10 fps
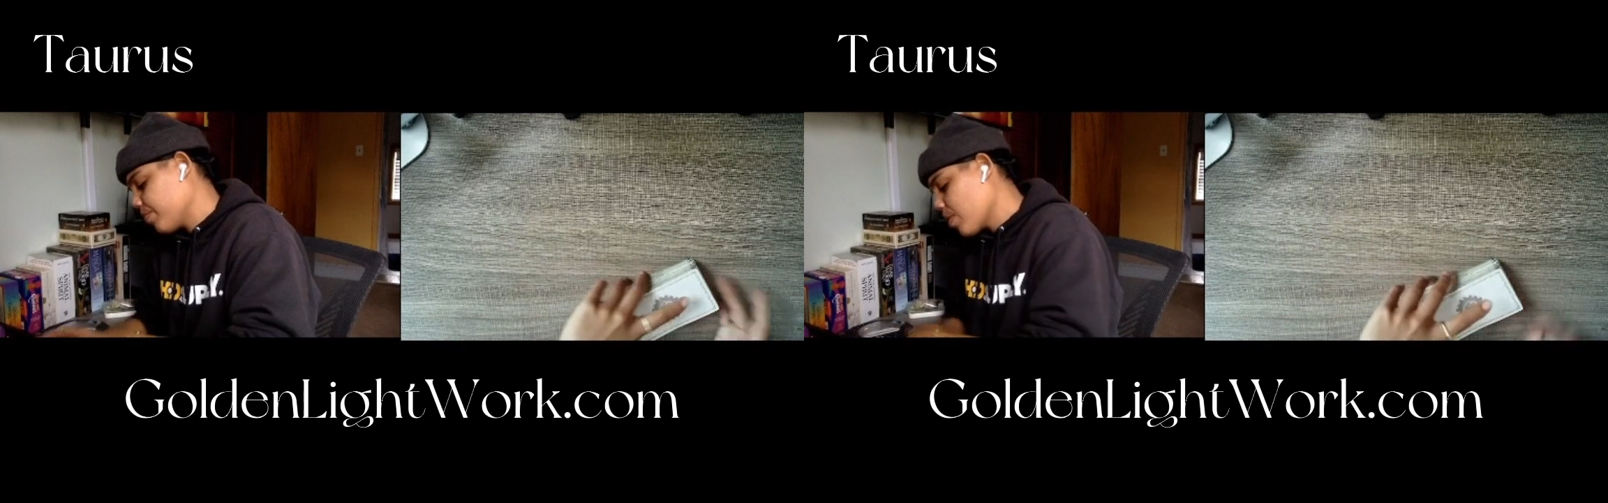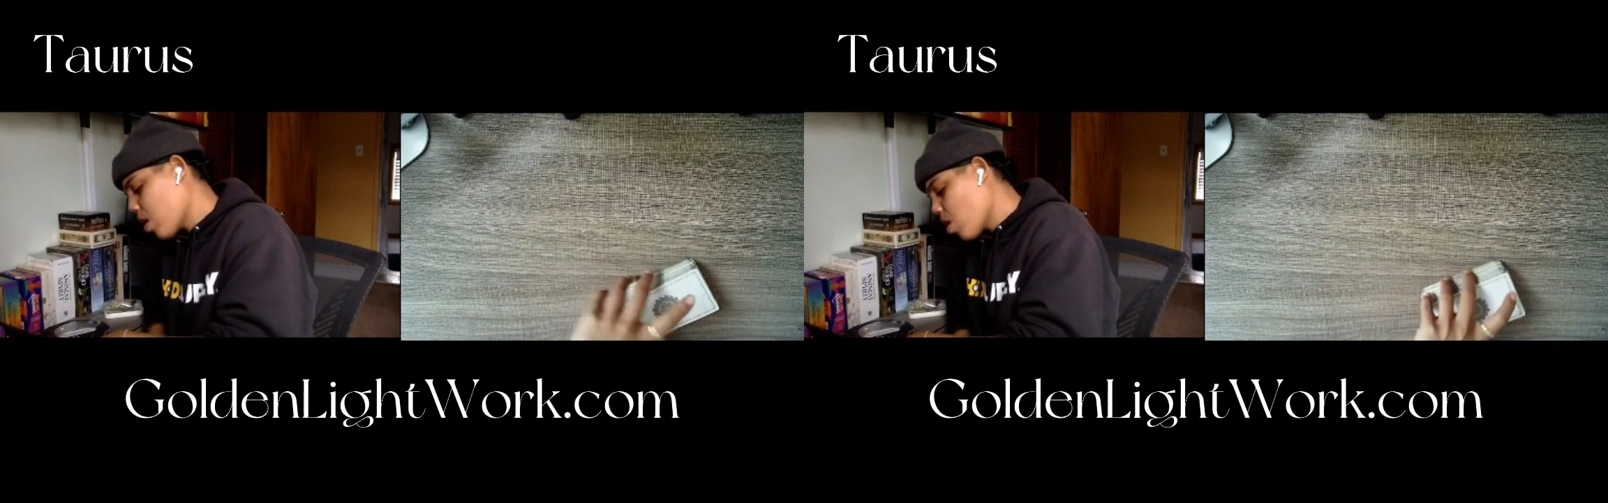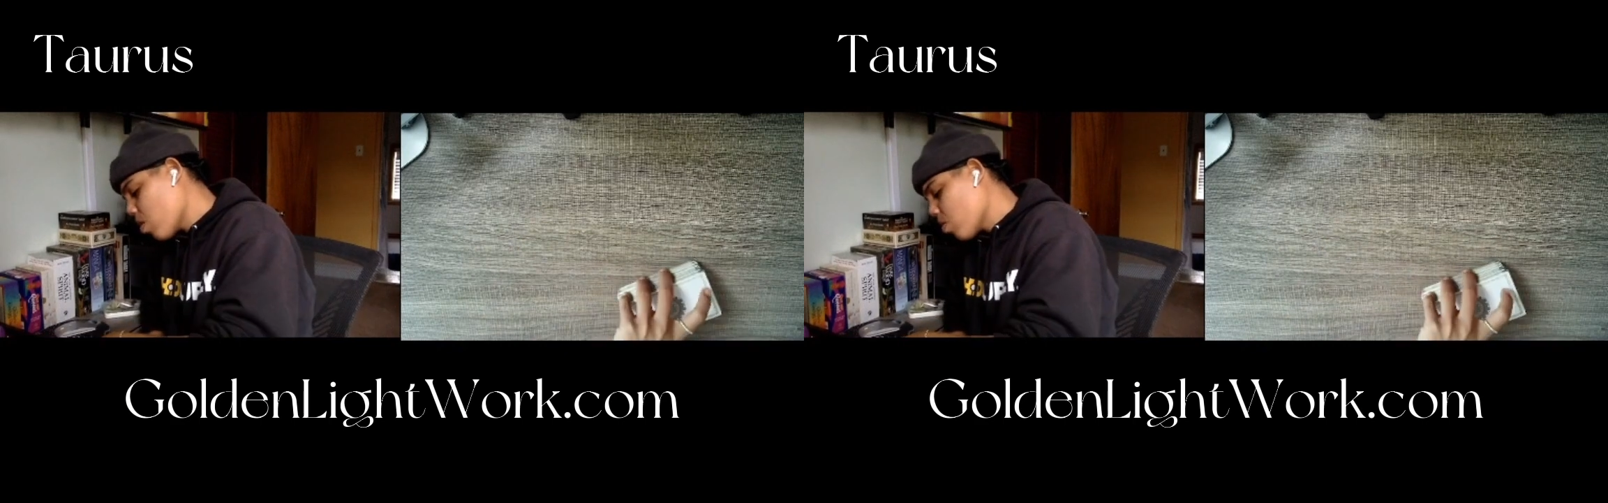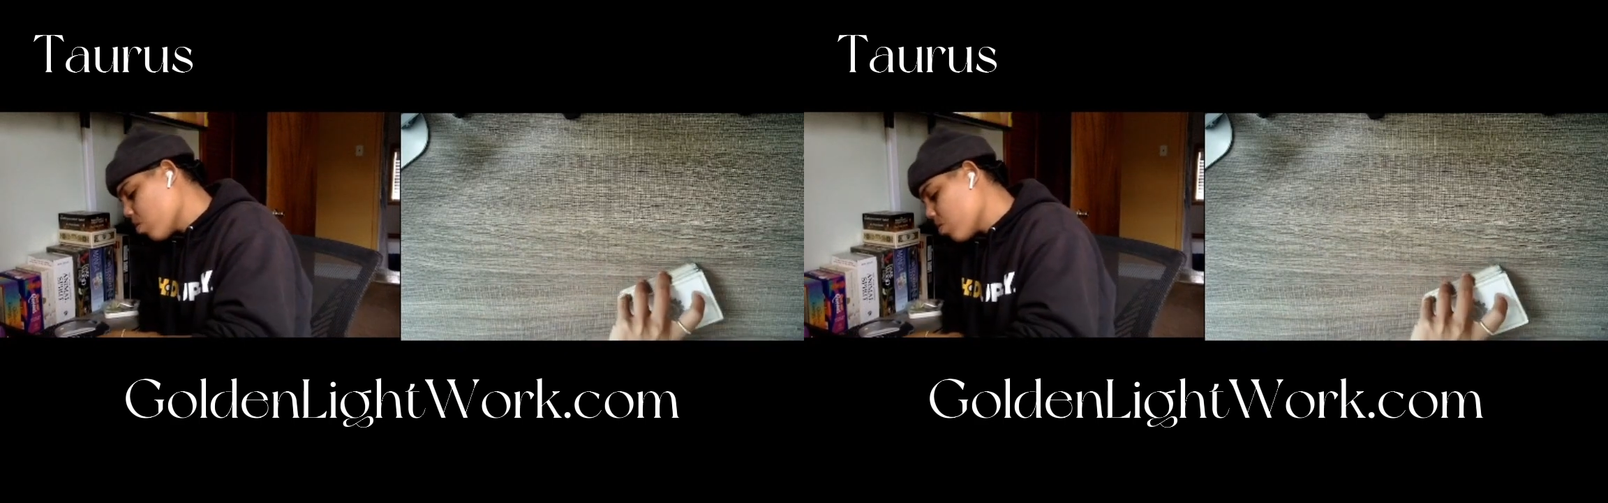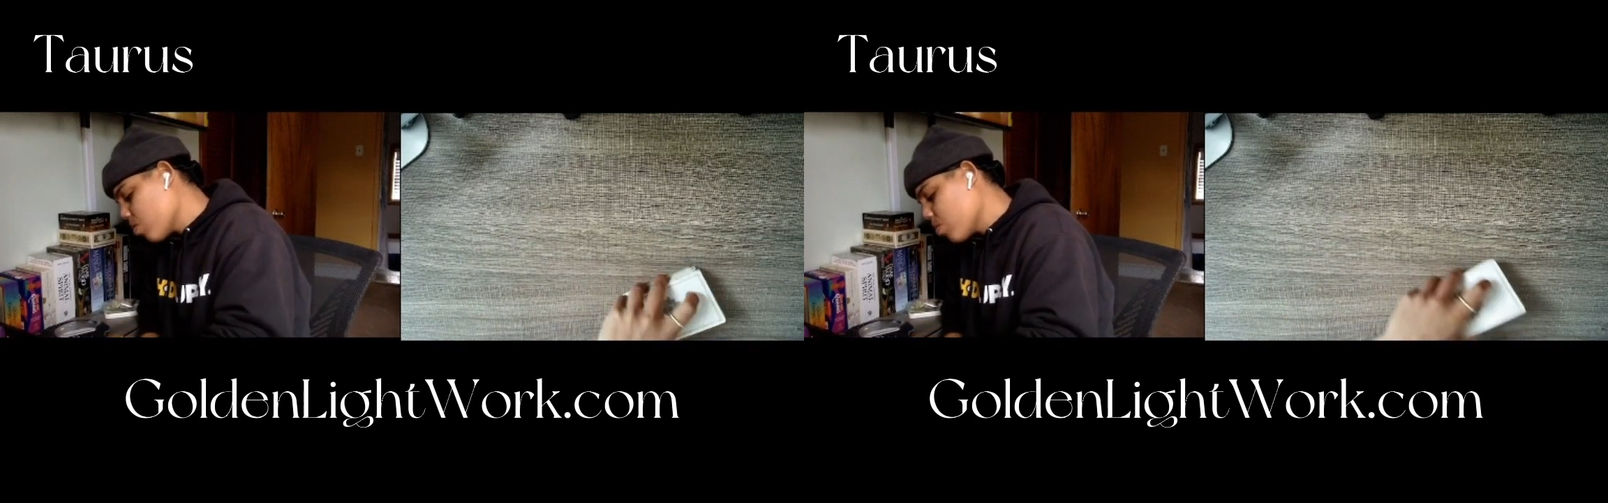
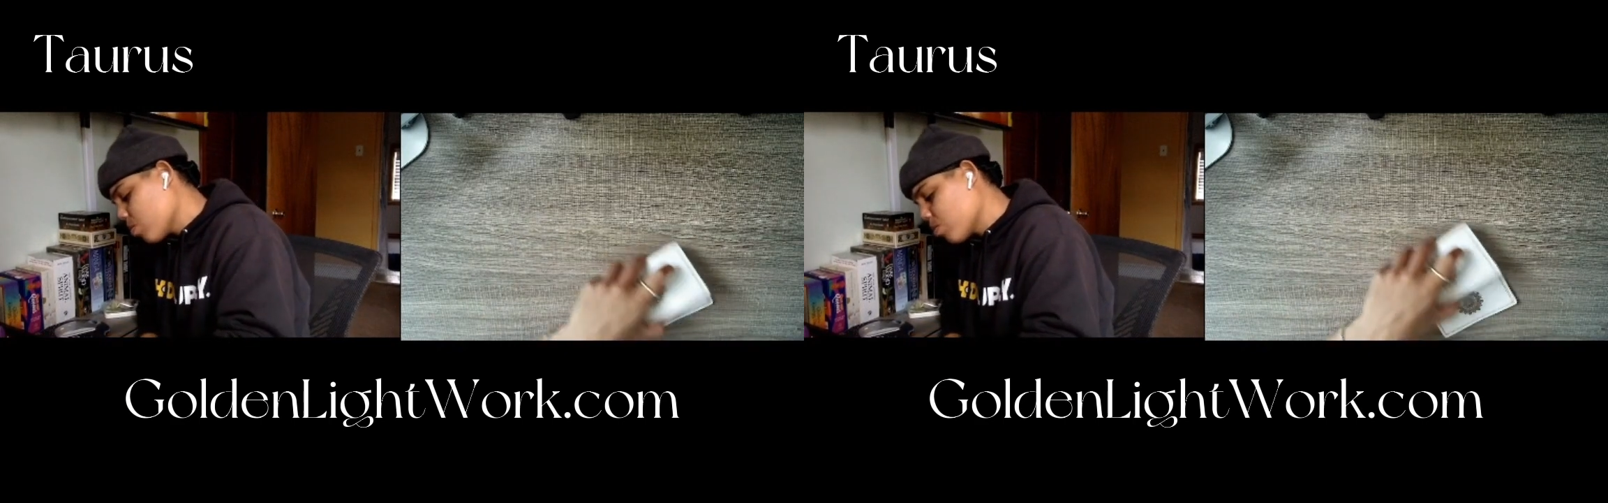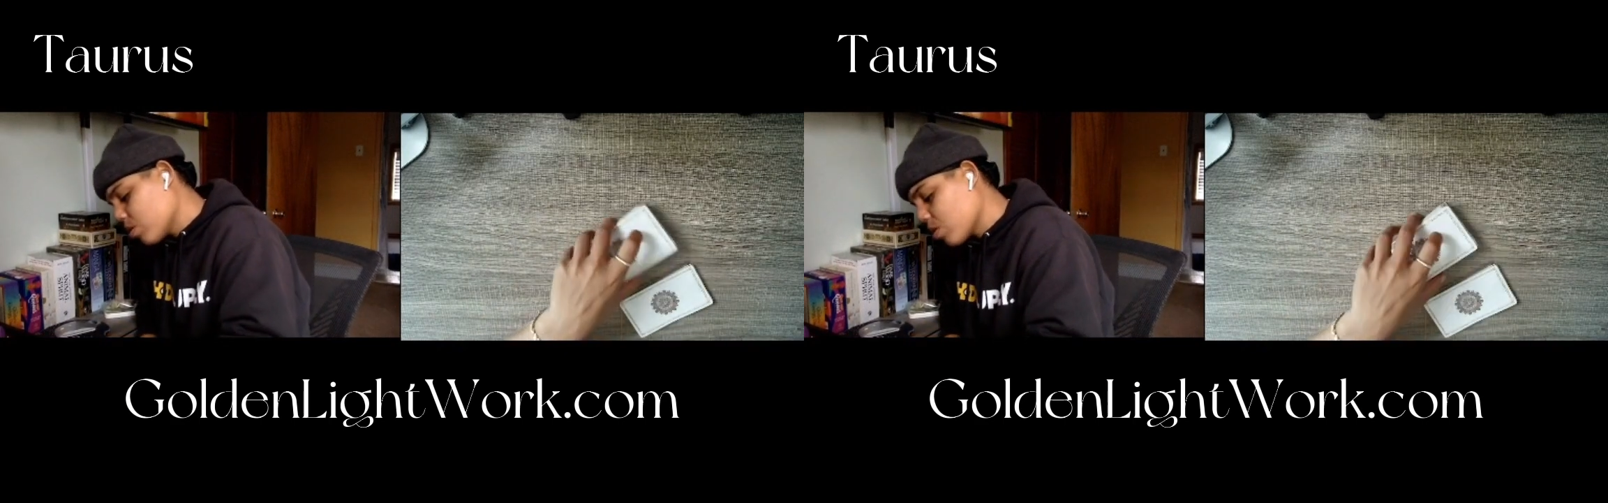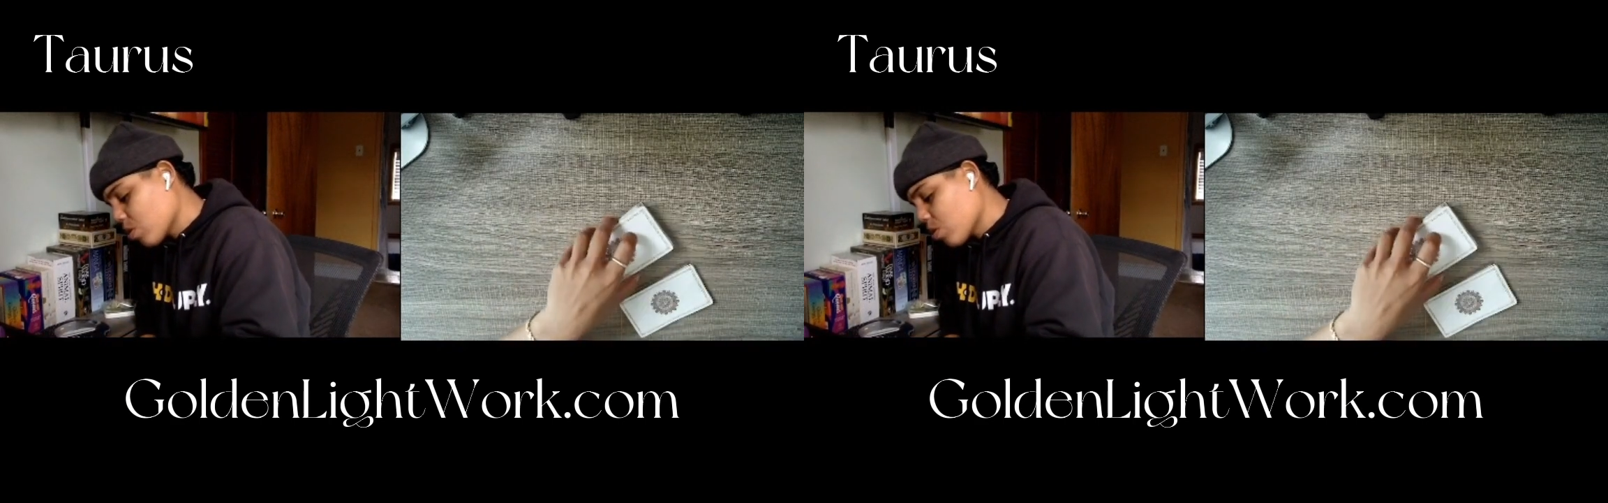Oh,